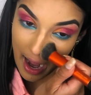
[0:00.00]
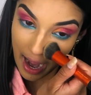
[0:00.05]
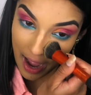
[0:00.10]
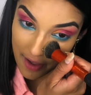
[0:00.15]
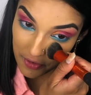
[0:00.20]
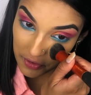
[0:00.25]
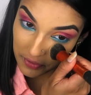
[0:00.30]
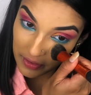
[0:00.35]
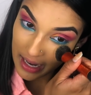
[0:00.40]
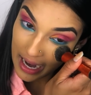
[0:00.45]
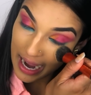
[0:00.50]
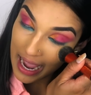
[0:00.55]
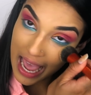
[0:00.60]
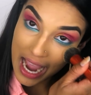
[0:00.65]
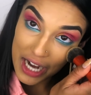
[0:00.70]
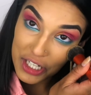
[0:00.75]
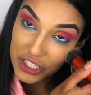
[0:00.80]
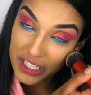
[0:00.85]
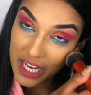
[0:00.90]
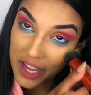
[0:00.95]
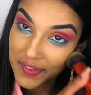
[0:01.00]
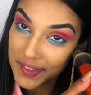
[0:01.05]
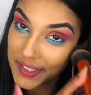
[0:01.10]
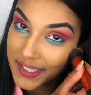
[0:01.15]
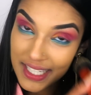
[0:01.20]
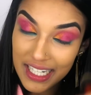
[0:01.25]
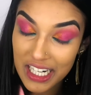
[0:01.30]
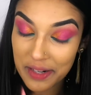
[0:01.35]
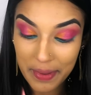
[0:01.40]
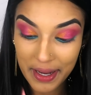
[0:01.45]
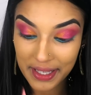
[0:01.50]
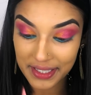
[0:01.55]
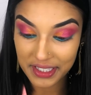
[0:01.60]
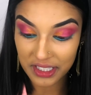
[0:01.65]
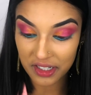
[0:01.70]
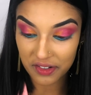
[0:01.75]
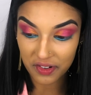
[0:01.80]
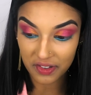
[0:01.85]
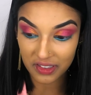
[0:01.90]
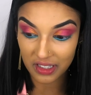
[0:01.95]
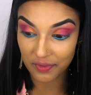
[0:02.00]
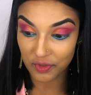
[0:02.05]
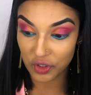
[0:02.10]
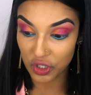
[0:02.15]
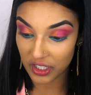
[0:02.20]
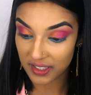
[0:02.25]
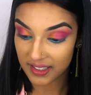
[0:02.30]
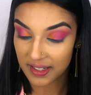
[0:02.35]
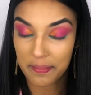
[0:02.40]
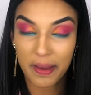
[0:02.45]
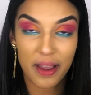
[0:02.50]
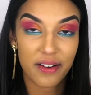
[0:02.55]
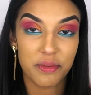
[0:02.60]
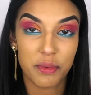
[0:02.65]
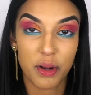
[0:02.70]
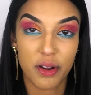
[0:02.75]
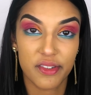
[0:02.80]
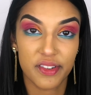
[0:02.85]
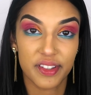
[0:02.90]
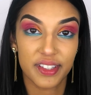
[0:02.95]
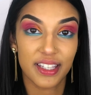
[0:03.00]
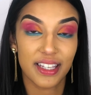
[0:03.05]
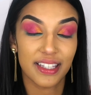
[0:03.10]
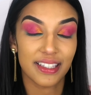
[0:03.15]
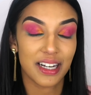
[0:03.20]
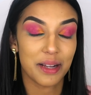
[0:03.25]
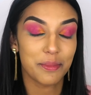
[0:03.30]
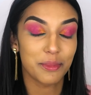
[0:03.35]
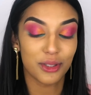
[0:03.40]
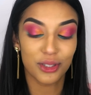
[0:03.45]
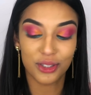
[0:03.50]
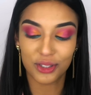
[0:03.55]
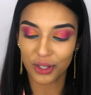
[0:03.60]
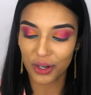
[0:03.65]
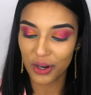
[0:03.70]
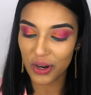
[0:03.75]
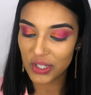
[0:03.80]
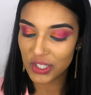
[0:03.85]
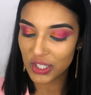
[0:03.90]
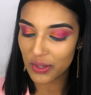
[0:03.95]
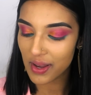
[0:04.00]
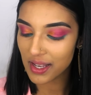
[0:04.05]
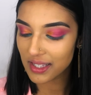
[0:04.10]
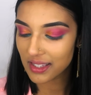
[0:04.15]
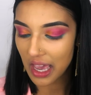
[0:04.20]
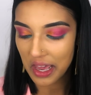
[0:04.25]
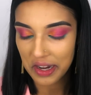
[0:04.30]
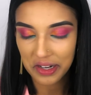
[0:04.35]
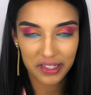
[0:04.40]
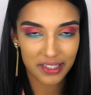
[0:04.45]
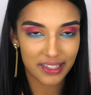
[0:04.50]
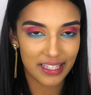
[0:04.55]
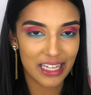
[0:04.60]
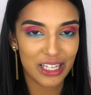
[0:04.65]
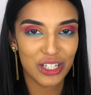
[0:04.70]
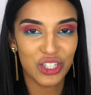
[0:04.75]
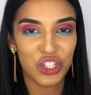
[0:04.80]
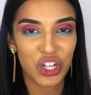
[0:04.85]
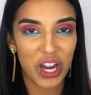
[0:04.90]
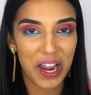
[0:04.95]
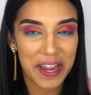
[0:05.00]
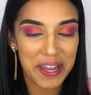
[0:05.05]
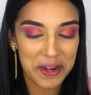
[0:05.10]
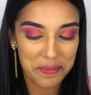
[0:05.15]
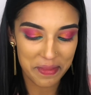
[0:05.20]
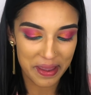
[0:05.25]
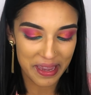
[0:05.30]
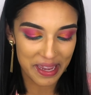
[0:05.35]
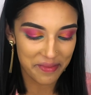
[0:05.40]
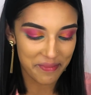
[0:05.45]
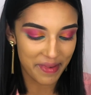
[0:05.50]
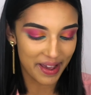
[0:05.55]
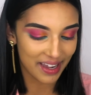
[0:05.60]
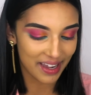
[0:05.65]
I actually haven't seen it myself because I've just come back from overseas and I'm so excited to see a giant me in